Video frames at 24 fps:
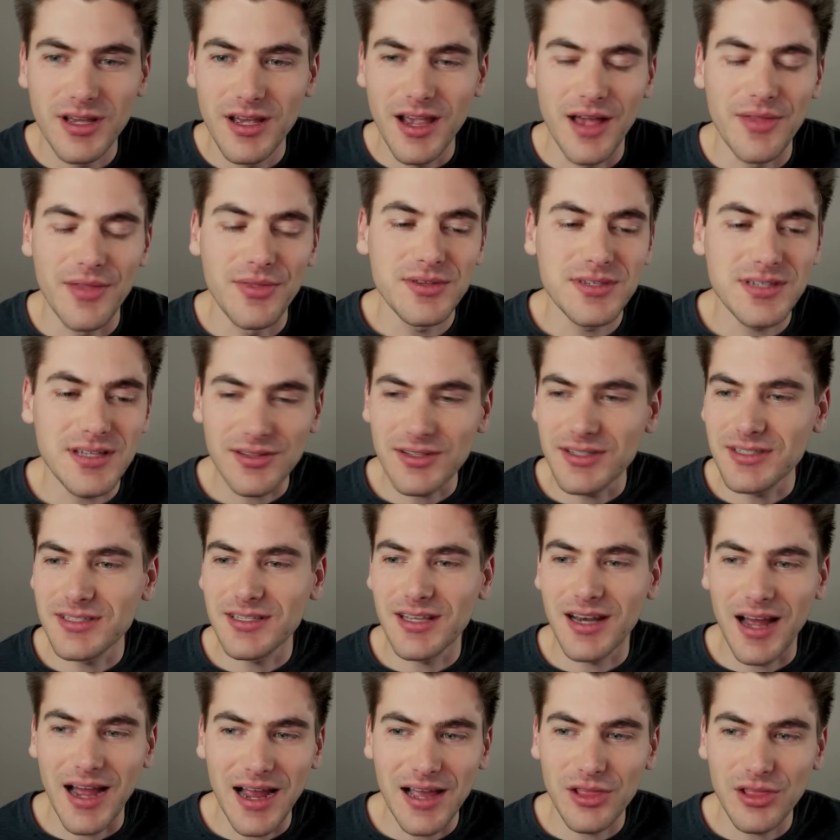And this, at least at
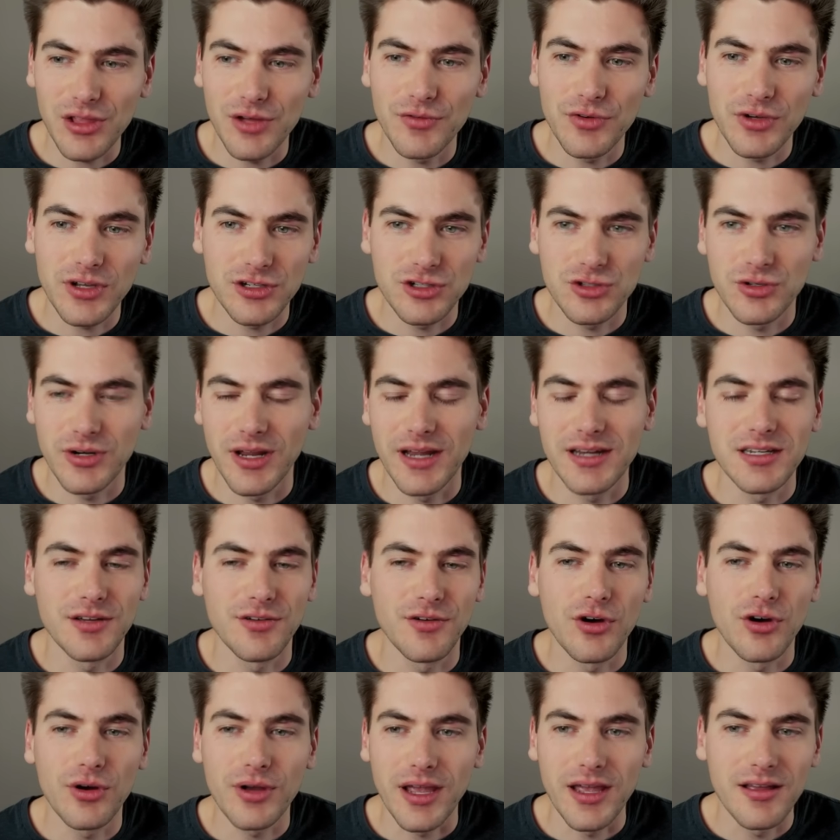a high level, gives you an idea of,
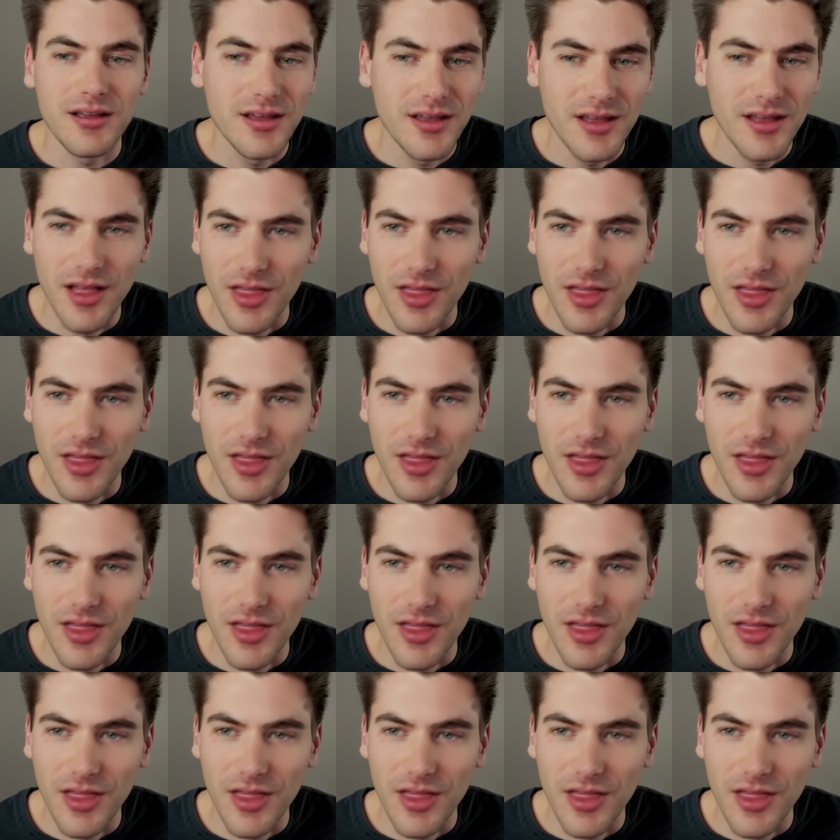okay,